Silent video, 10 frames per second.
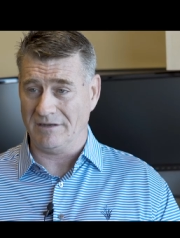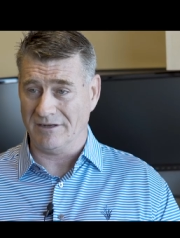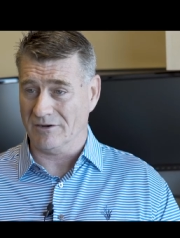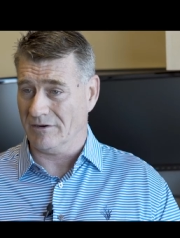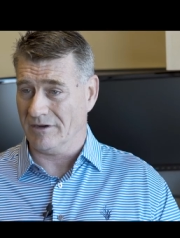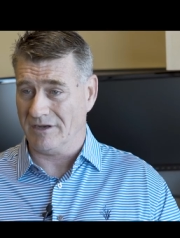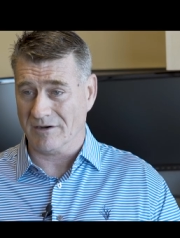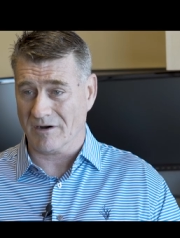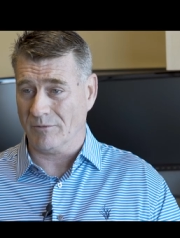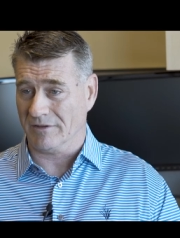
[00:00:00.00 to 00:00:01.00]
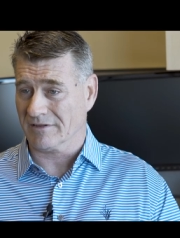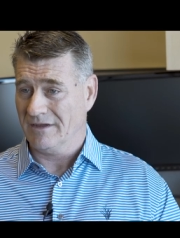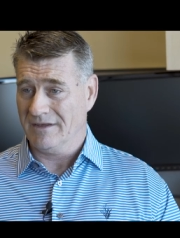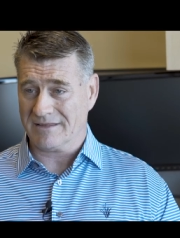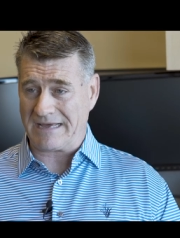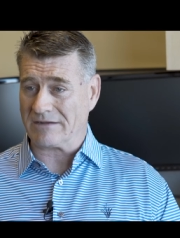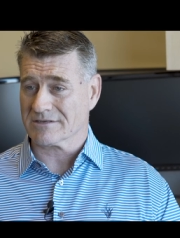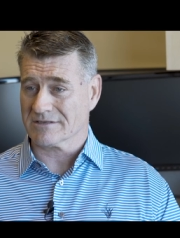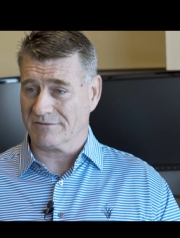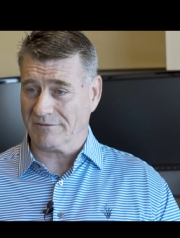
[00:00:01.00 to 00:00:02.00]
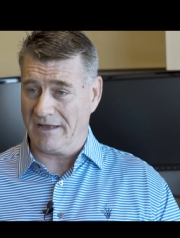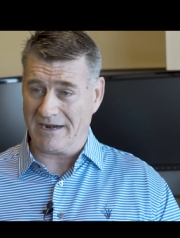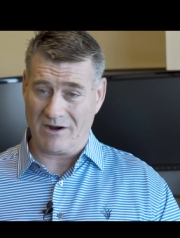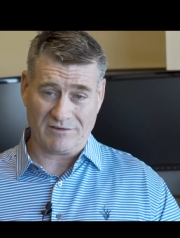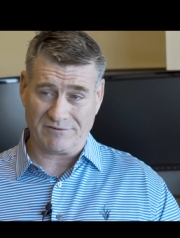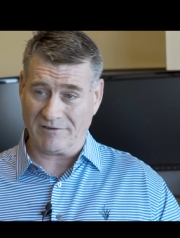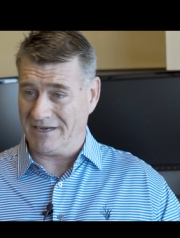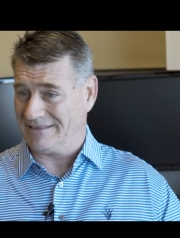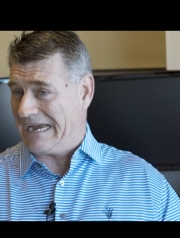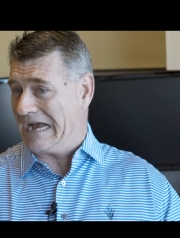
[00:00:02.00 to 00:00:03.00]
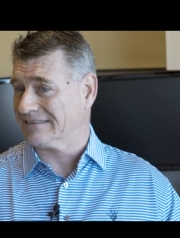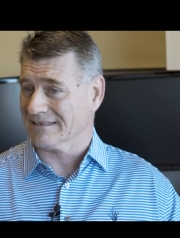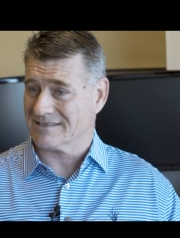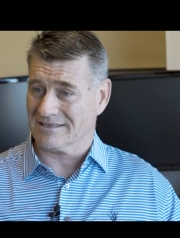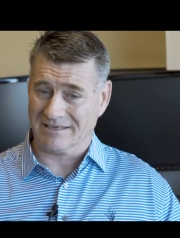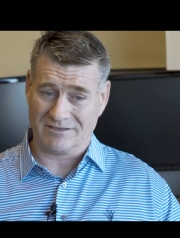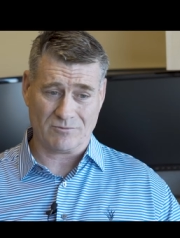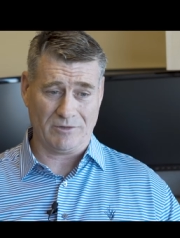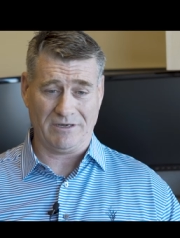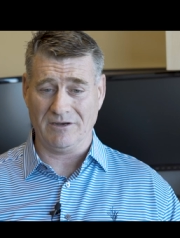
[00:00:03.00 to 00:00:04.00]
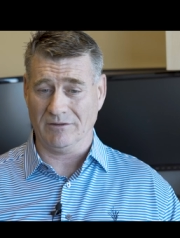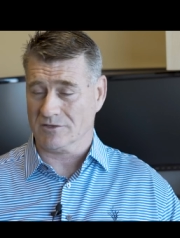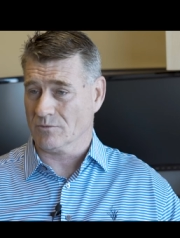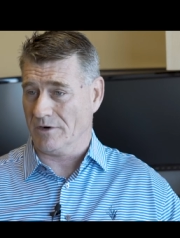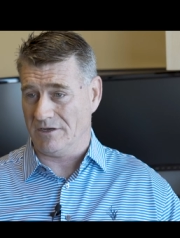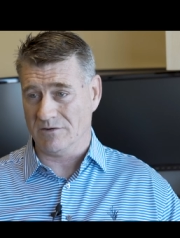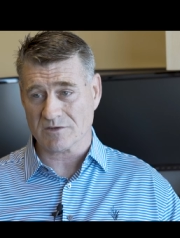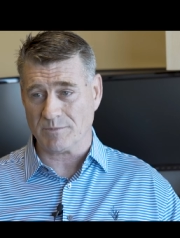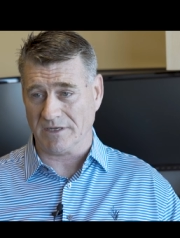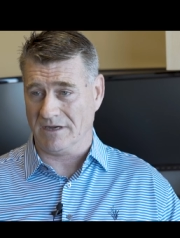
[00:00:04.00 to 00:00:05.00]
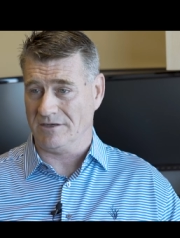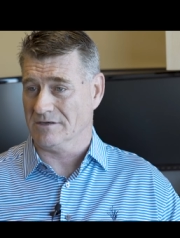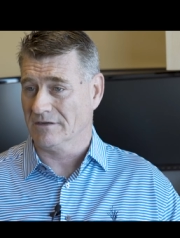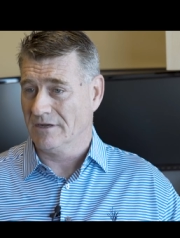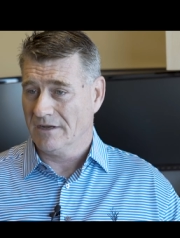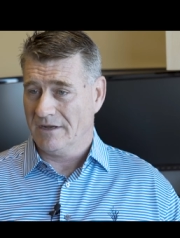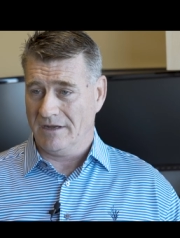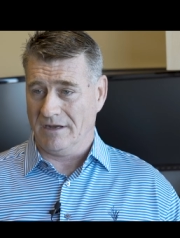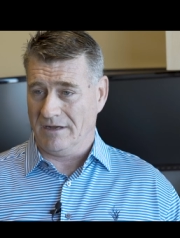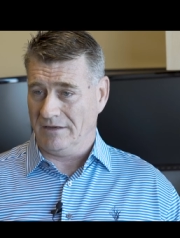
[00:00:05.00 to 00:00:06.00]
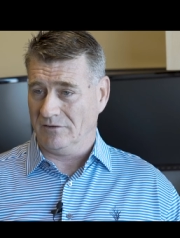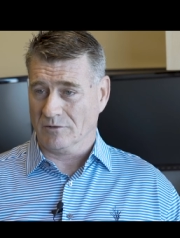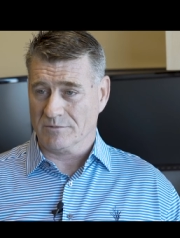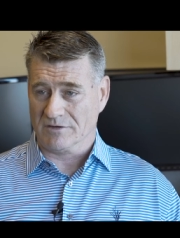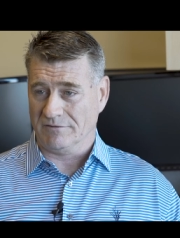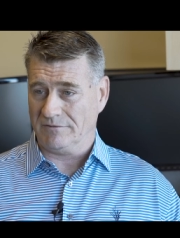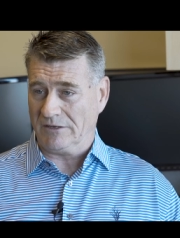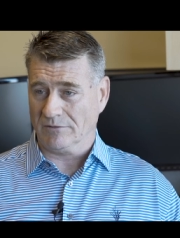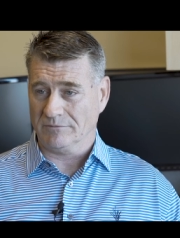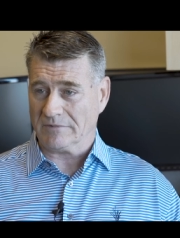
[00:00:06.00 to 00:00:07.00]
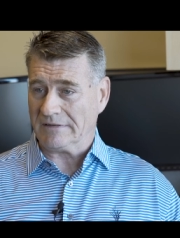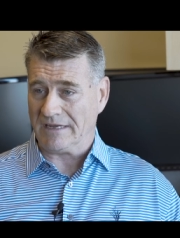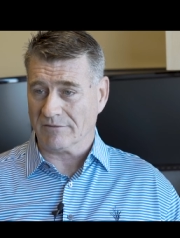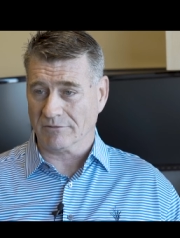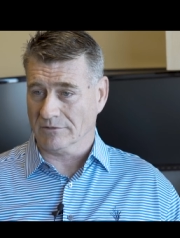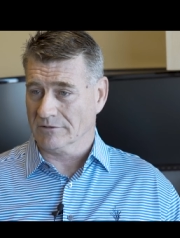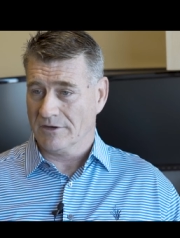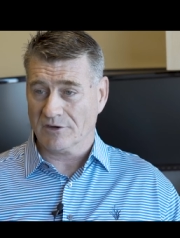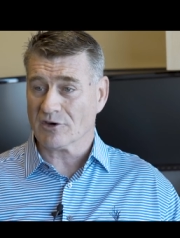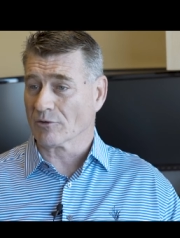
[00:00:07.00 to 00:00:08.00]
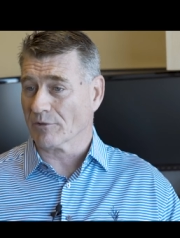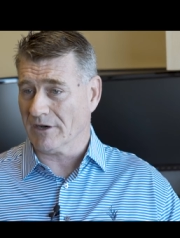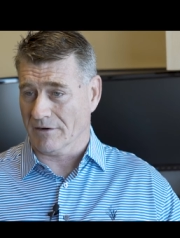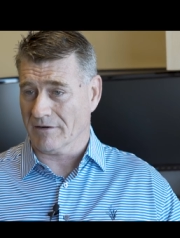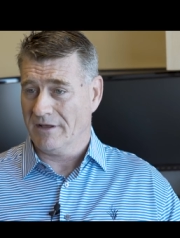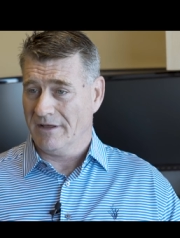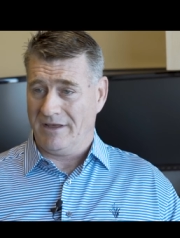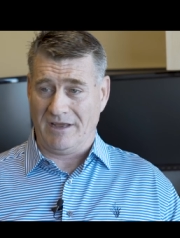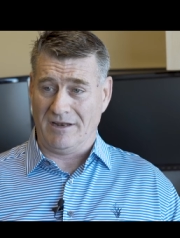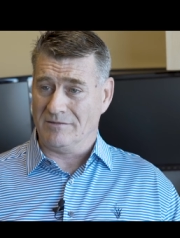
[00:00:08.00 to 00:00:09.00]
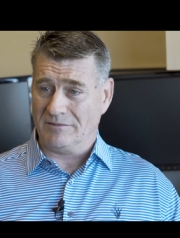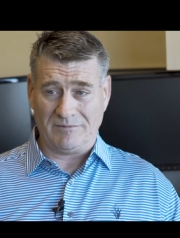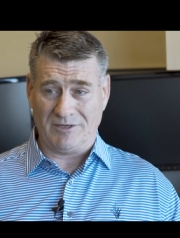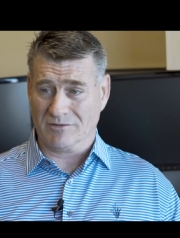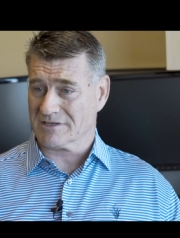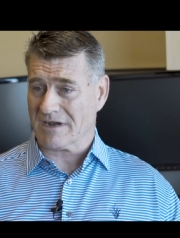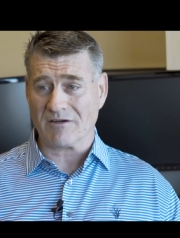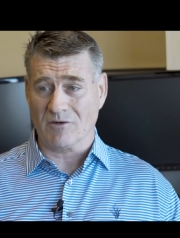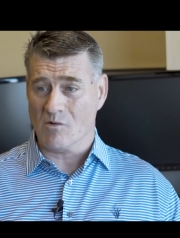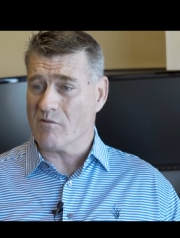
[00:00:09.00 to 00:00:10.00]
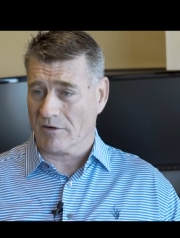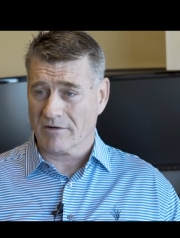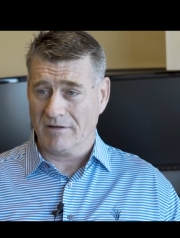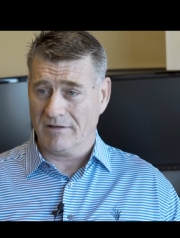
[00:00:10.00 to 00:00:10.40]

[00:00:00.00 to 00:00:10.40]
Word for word: You know, here you are with thousands of flight hours flying tactics. You've got 20, nearly 20 years behind you uh, in terms of you know naval career, and you're starting over.